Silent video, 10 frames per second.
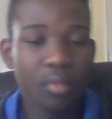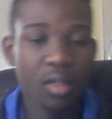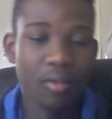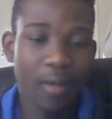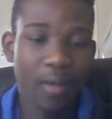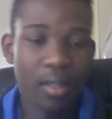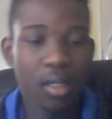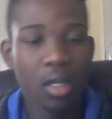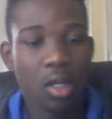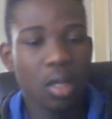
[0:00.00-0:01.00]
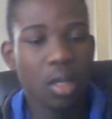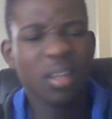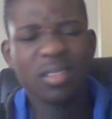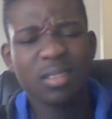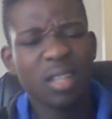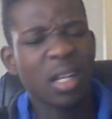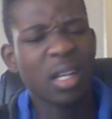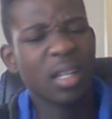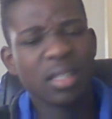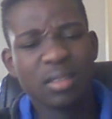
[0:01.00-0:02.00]
Right? And
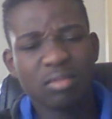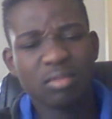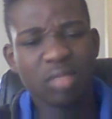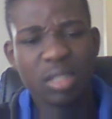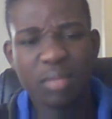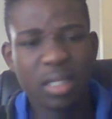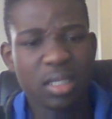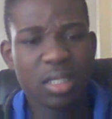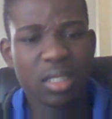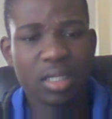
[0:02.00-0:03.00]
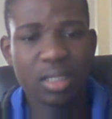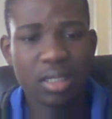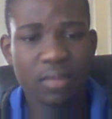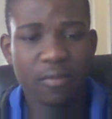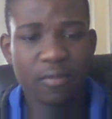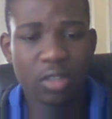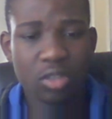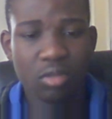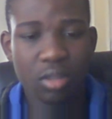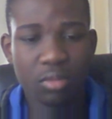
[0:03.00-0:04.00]
yeah, that's really basically it for
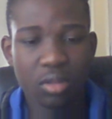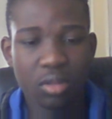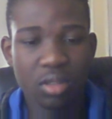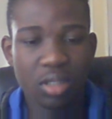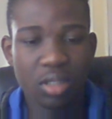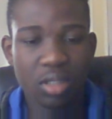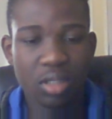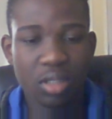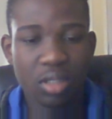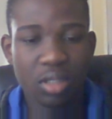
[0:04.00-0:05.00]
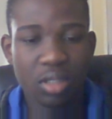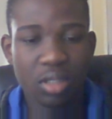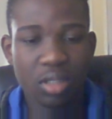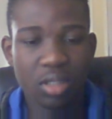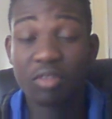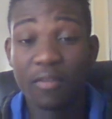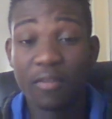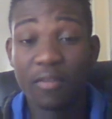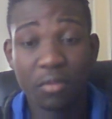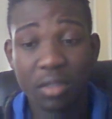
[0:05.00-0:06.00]
this one because like this one is very
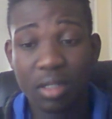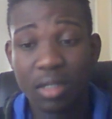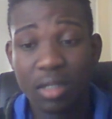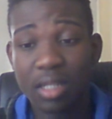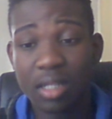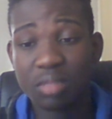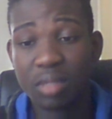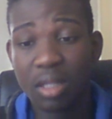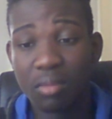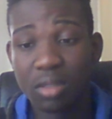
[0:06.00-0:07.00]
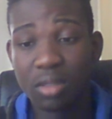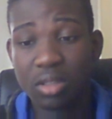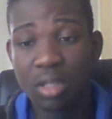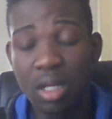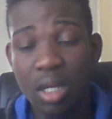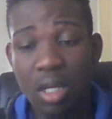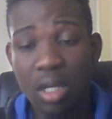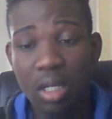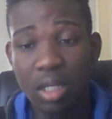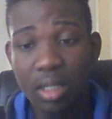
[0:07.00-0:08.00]
straightforward. I don't gotta explain that much.
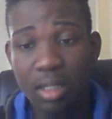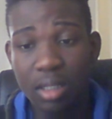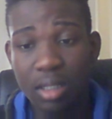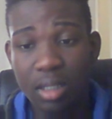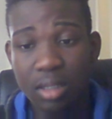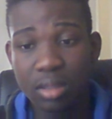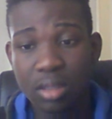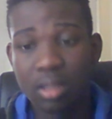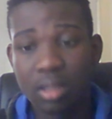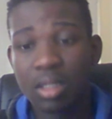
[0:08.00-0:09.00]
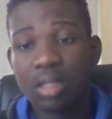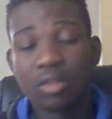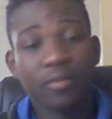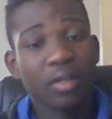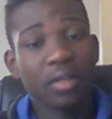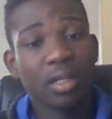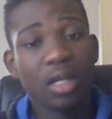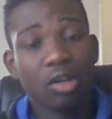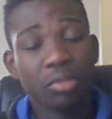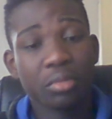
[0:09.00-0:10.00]
Yeah. Don't forget to
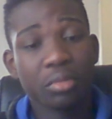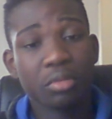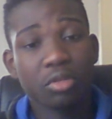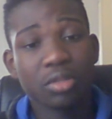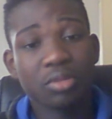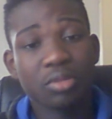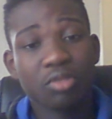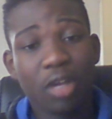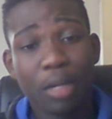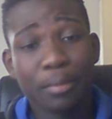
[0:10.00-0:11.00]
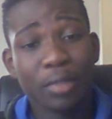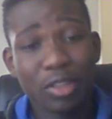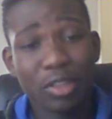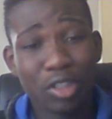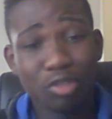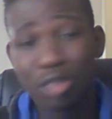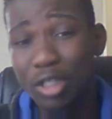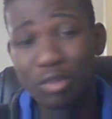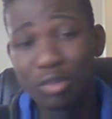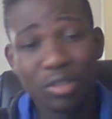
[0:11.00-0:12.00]
like, comment below, subscribe. Let's get
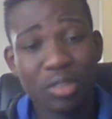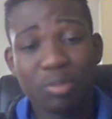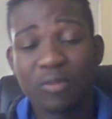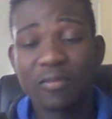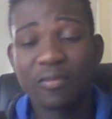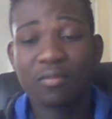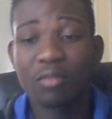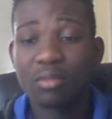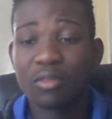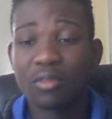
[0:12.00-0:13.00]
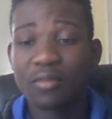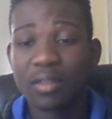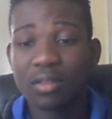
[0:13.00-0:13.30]
straight into this move. We're moving.